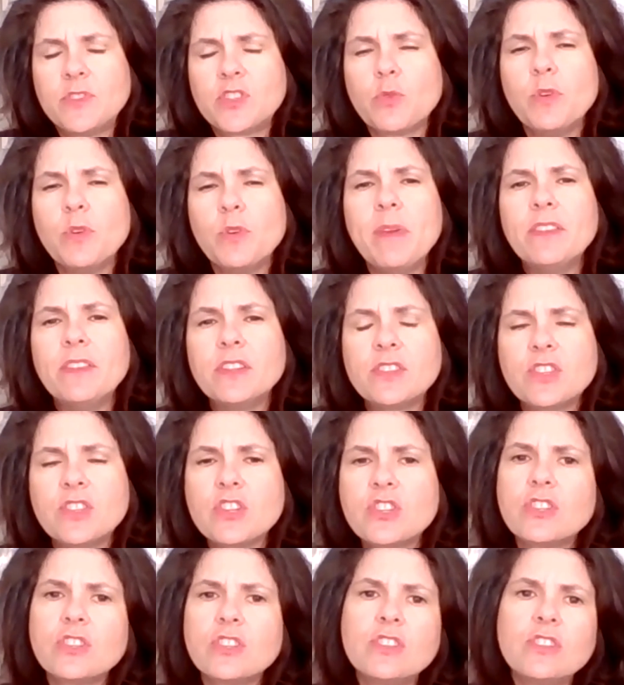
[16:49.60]
So we made the
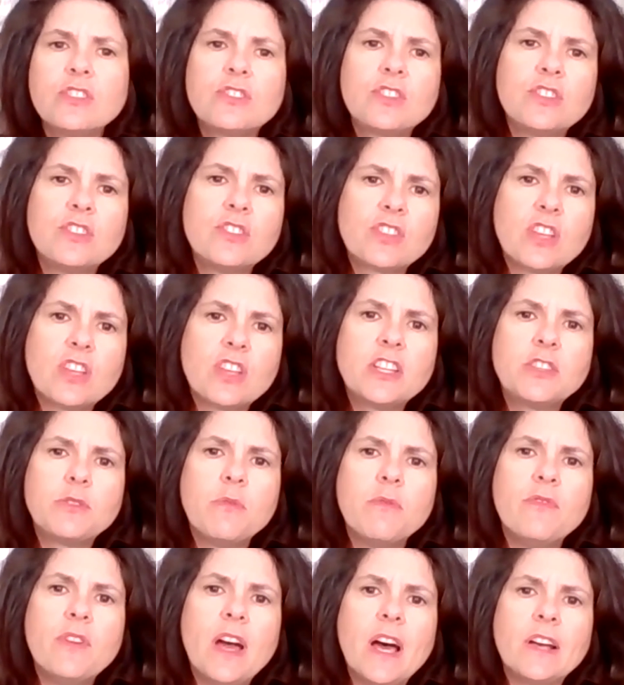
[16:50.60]
decision to decide
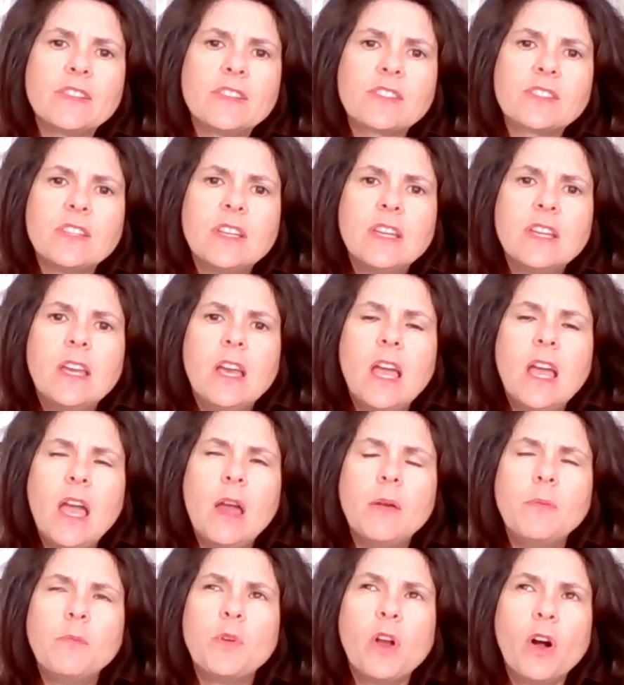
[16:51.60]
to invest.
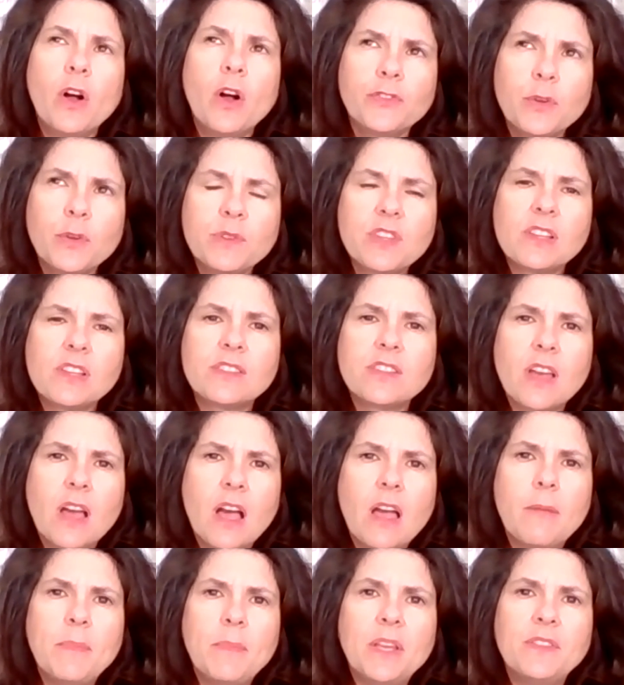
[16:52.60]
And we also at that
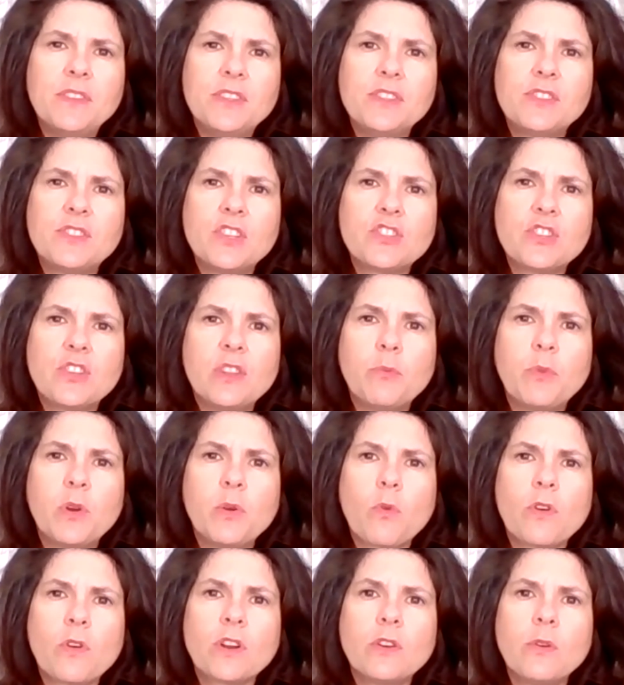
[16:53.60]
time made the decision that
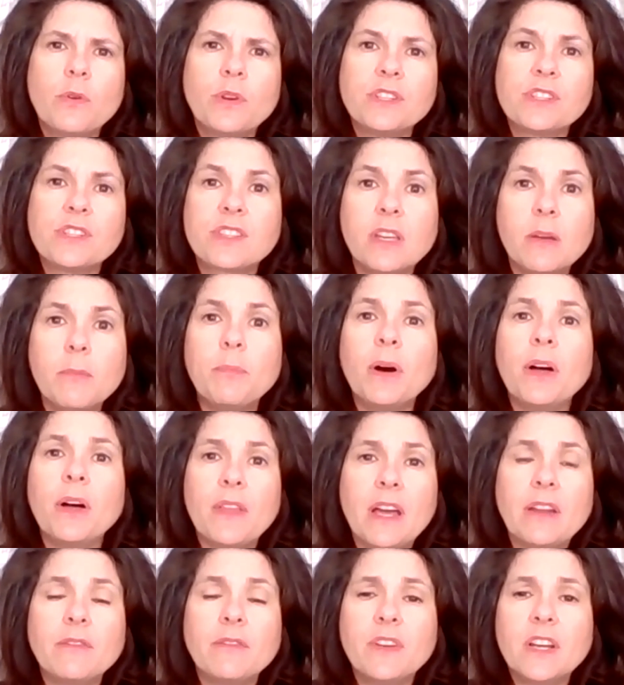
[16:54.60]
we weren't going to skimp
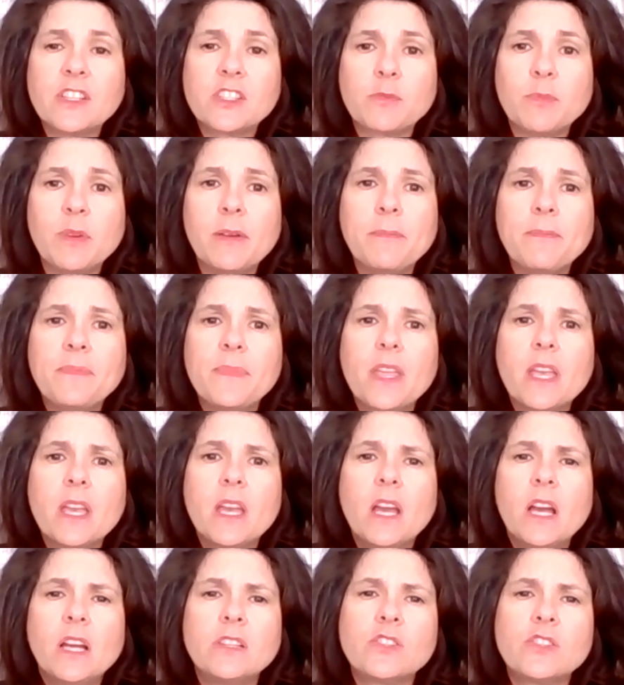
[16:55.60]
on that investment.
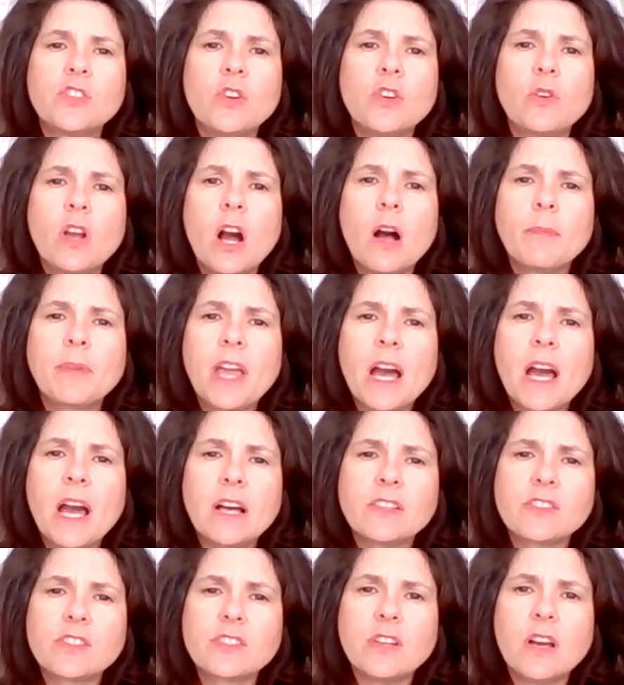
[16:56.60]
And so
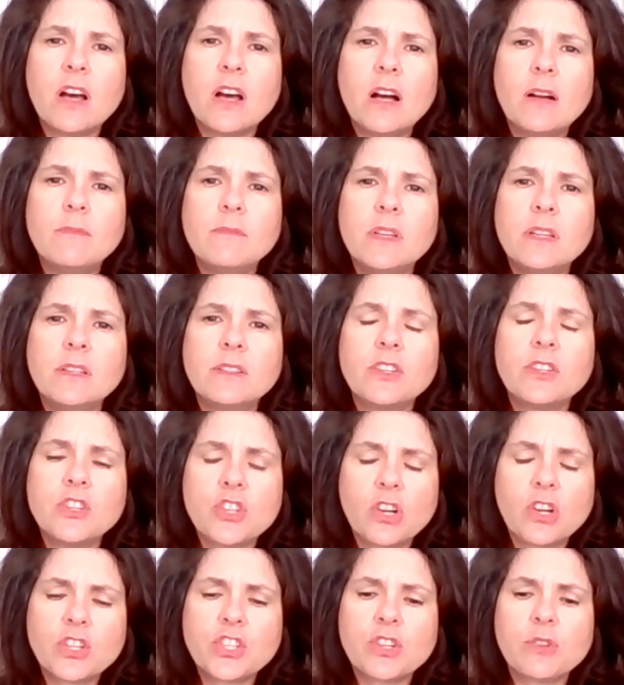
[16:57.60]
Comcast, in
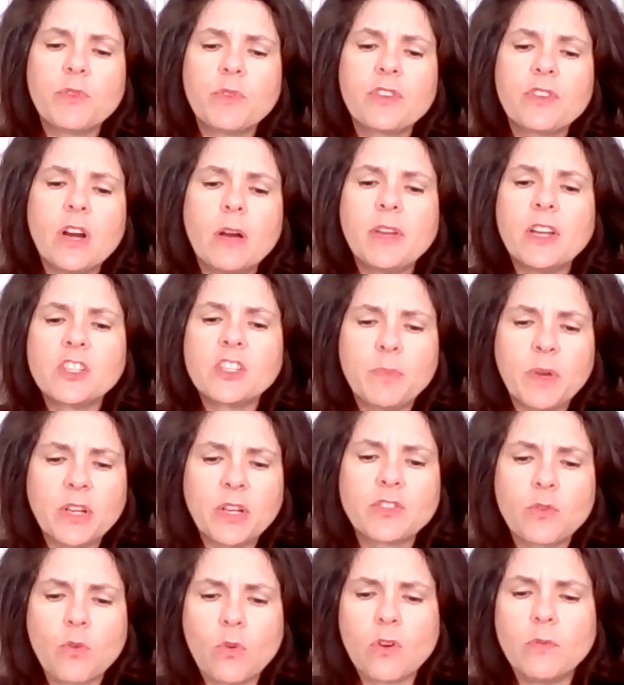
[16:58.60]
conjunction with Comcast
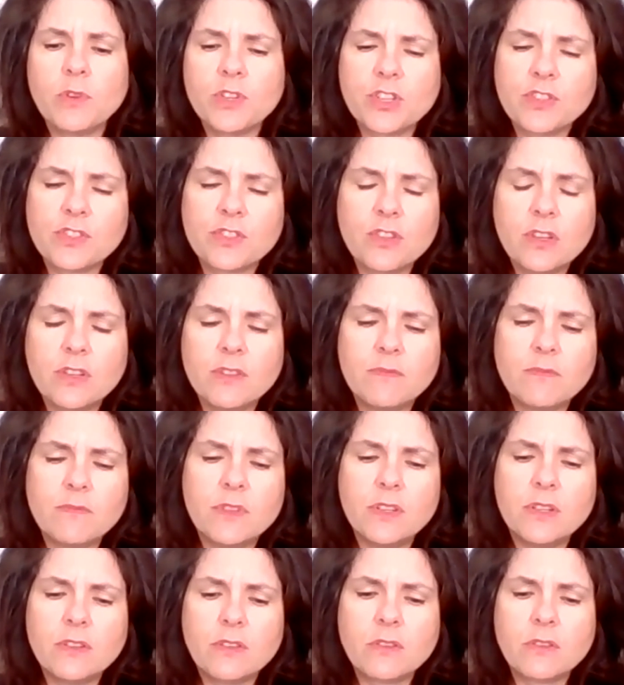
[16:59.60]
Spectacor, which is the
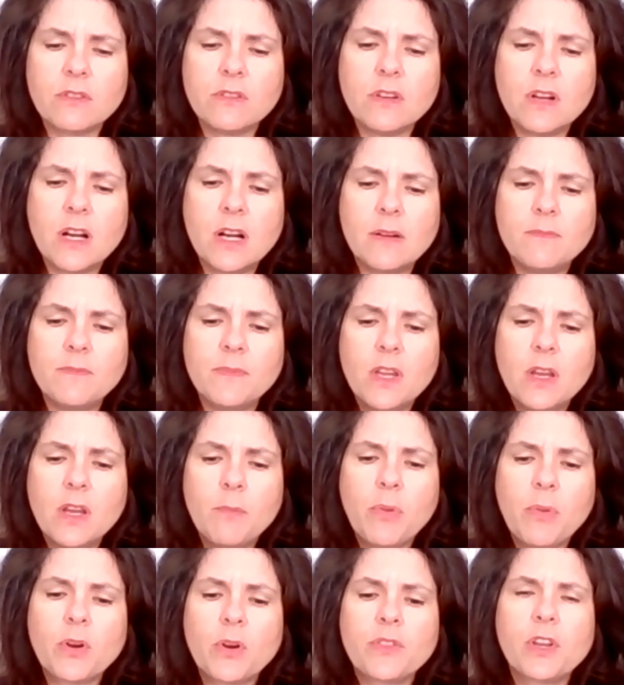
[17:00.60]

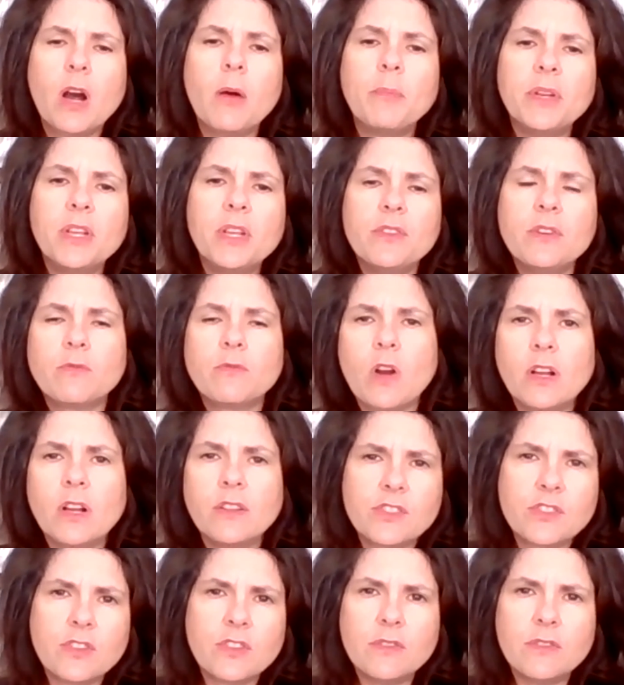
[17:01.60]
part of the company that
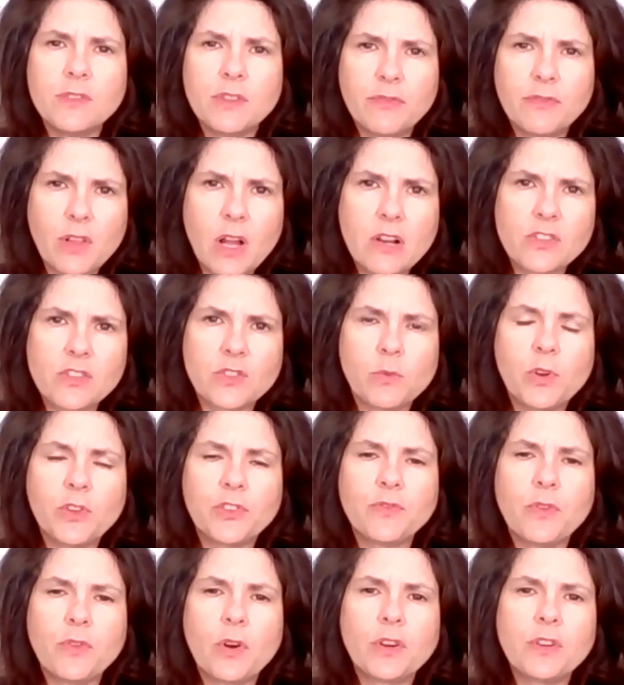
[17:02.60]
runs the Flyers in the
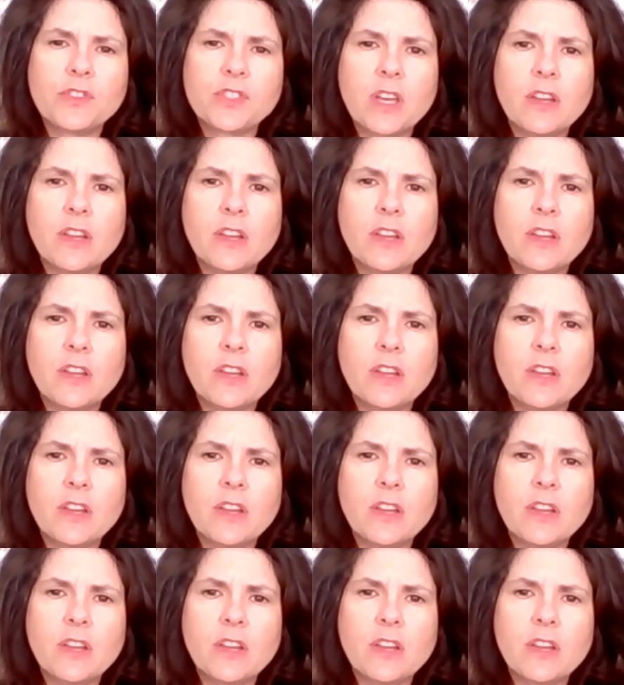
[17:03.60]
Wells Fargo